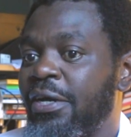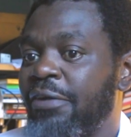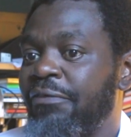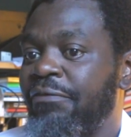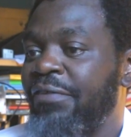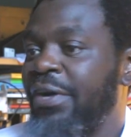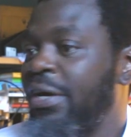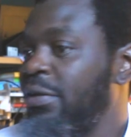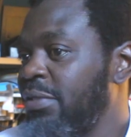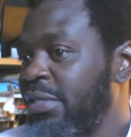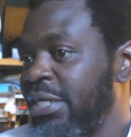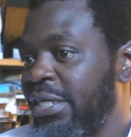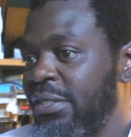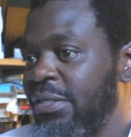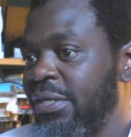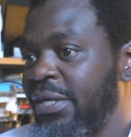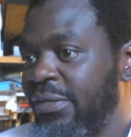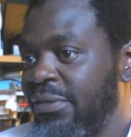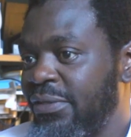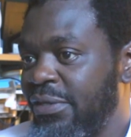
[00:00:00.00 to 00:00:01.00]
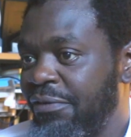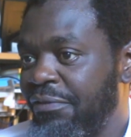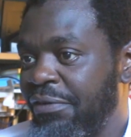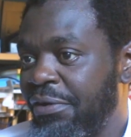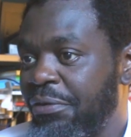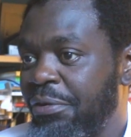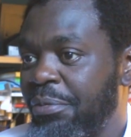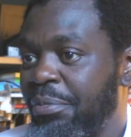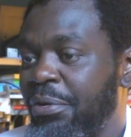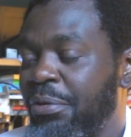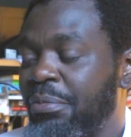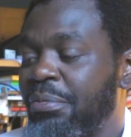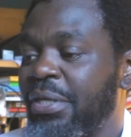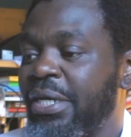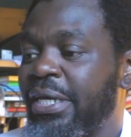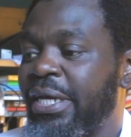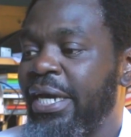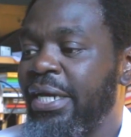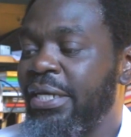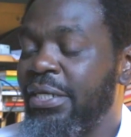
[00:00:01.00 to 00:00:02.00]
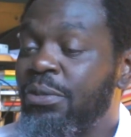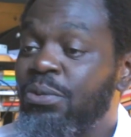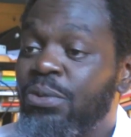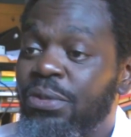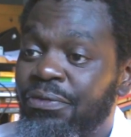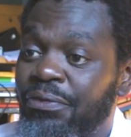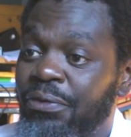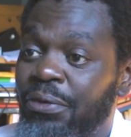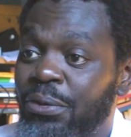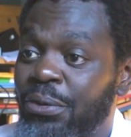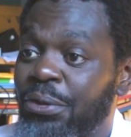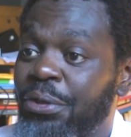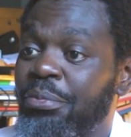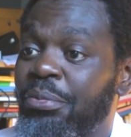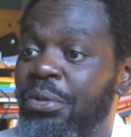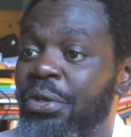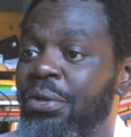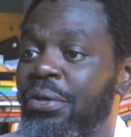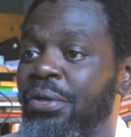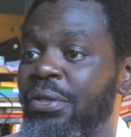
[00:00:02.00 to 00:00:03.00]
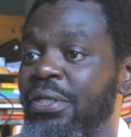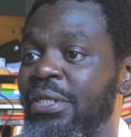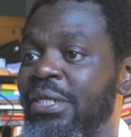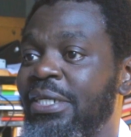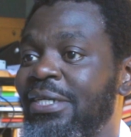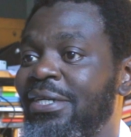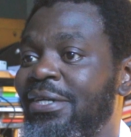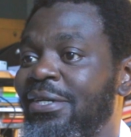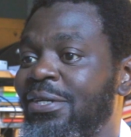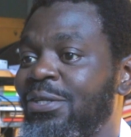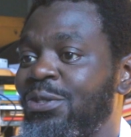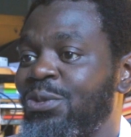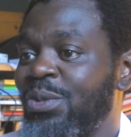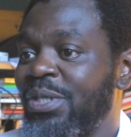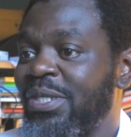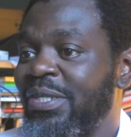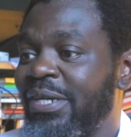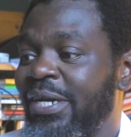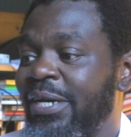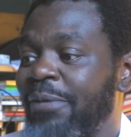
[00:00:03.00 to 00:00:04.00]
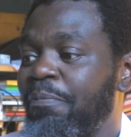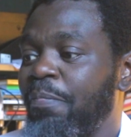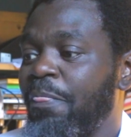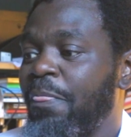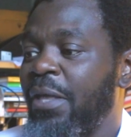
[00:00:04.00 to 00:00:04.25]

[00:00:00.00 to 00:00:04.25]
founded Cassava Republic, and he was following me on Twitter.